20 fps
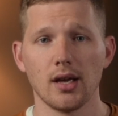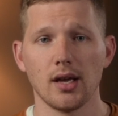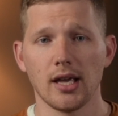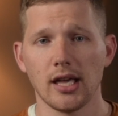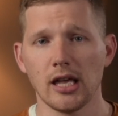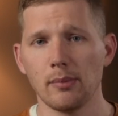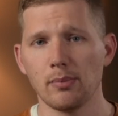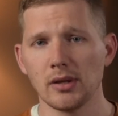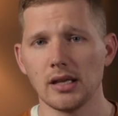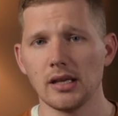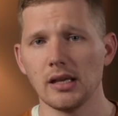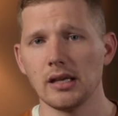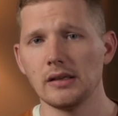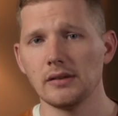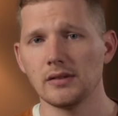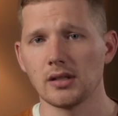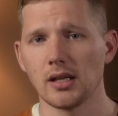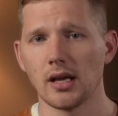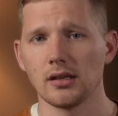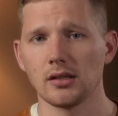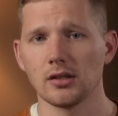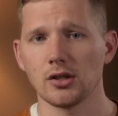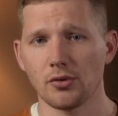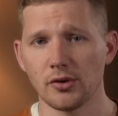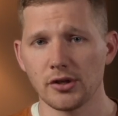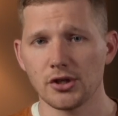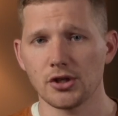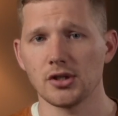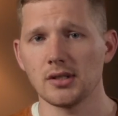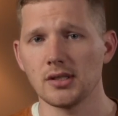He believes that
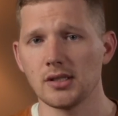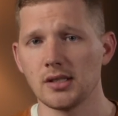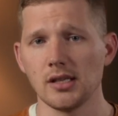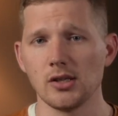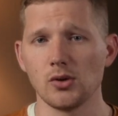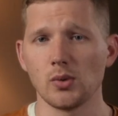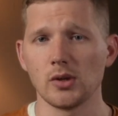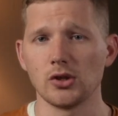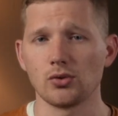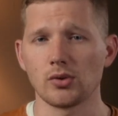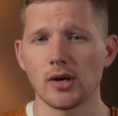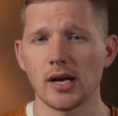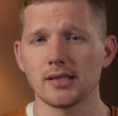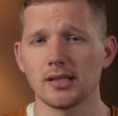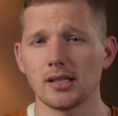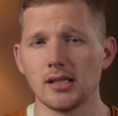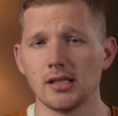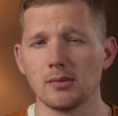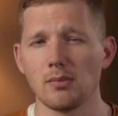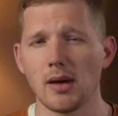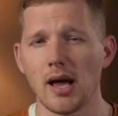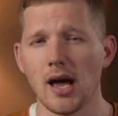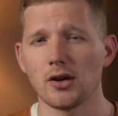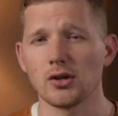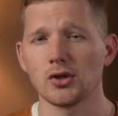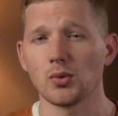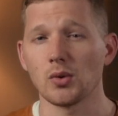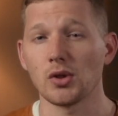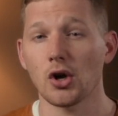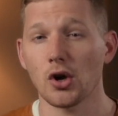Christians need to address these
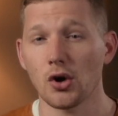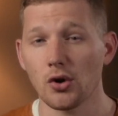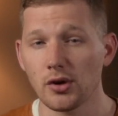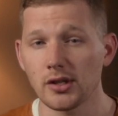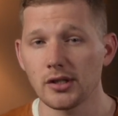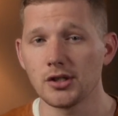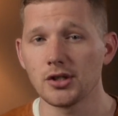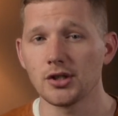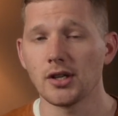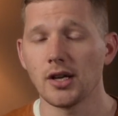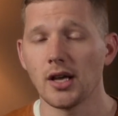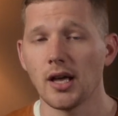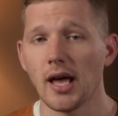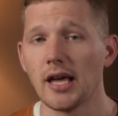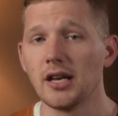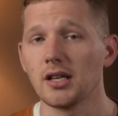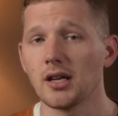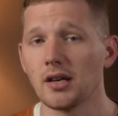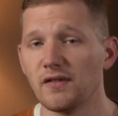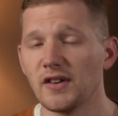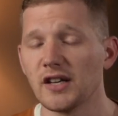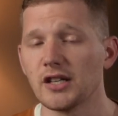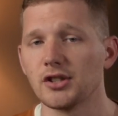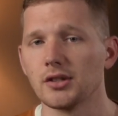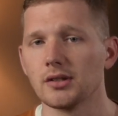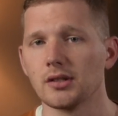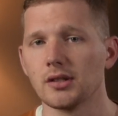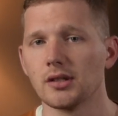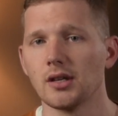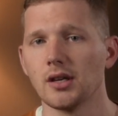matters with courage and
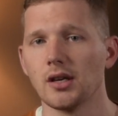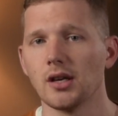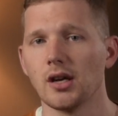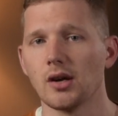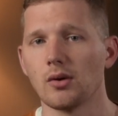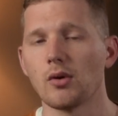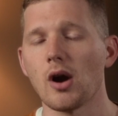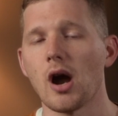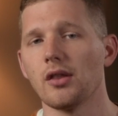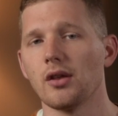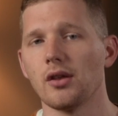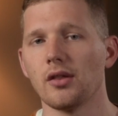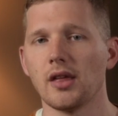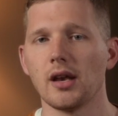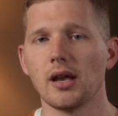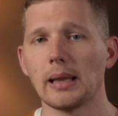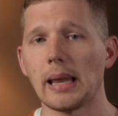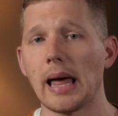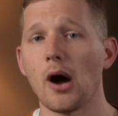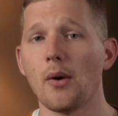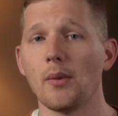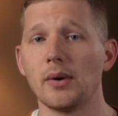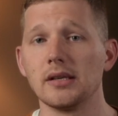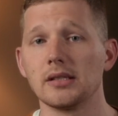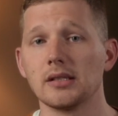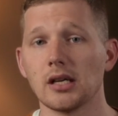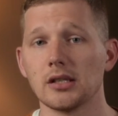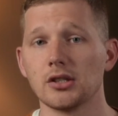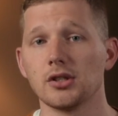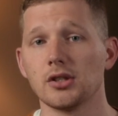conviction rather than allowing
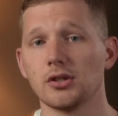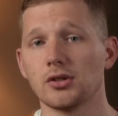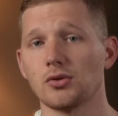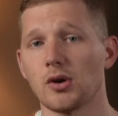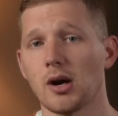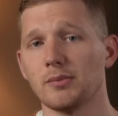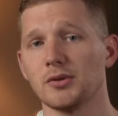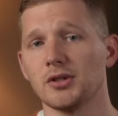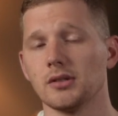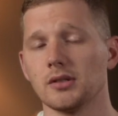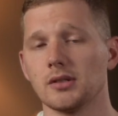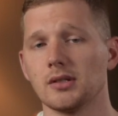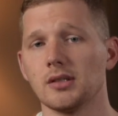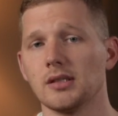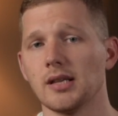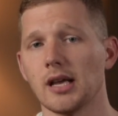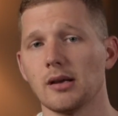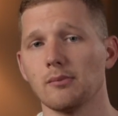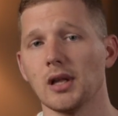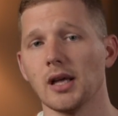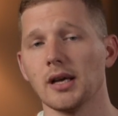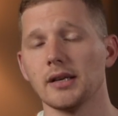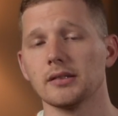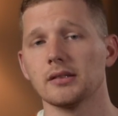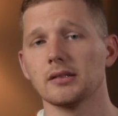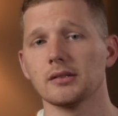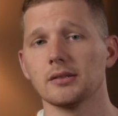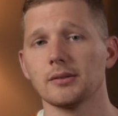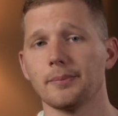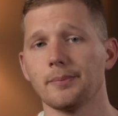such disruptions to take
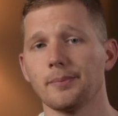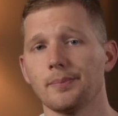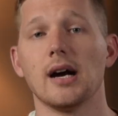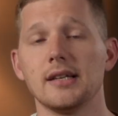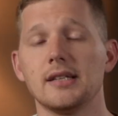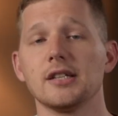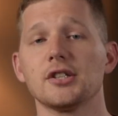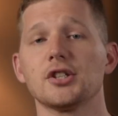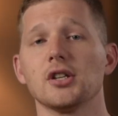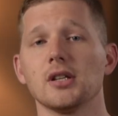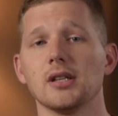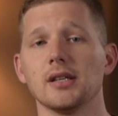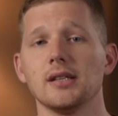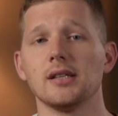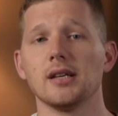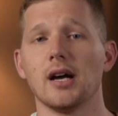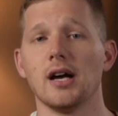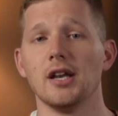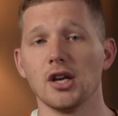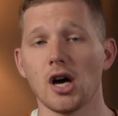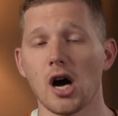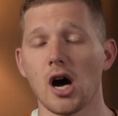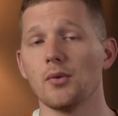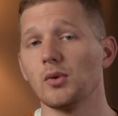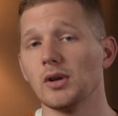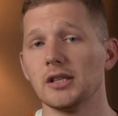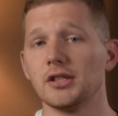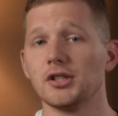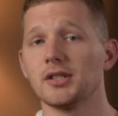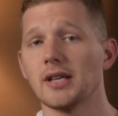place. Additionally, a
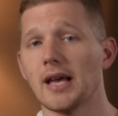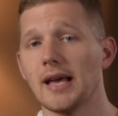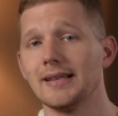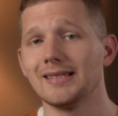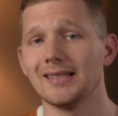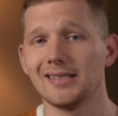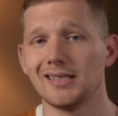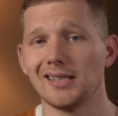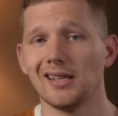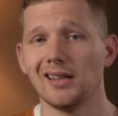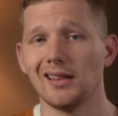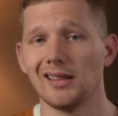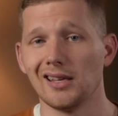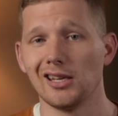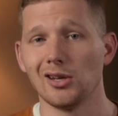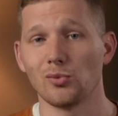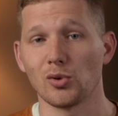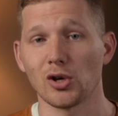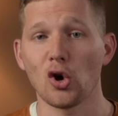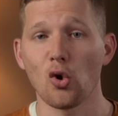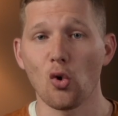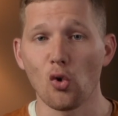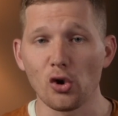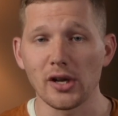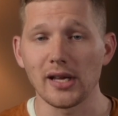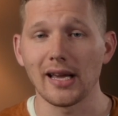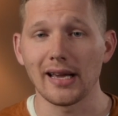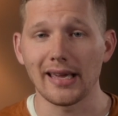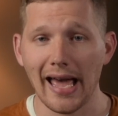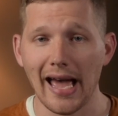non-religious entity, the
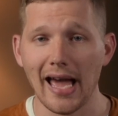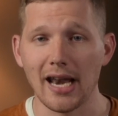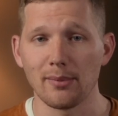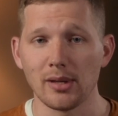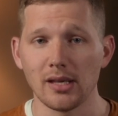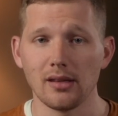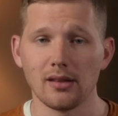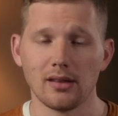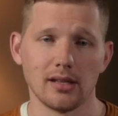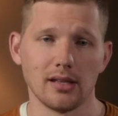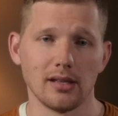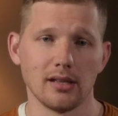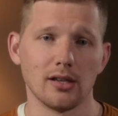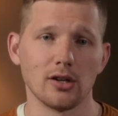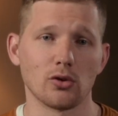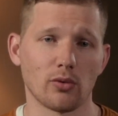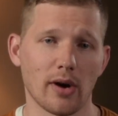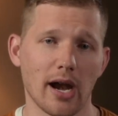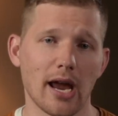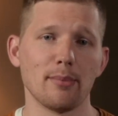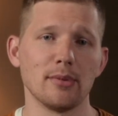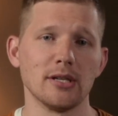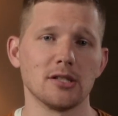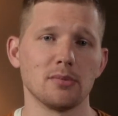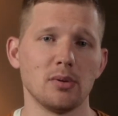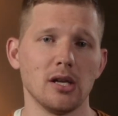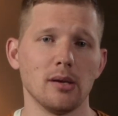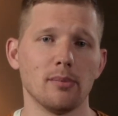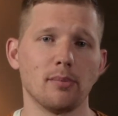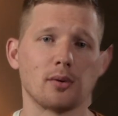Recording Academy, the Grammys
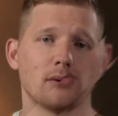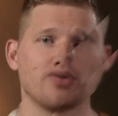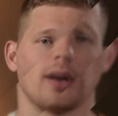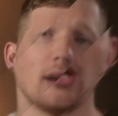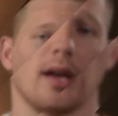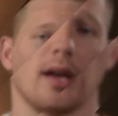people,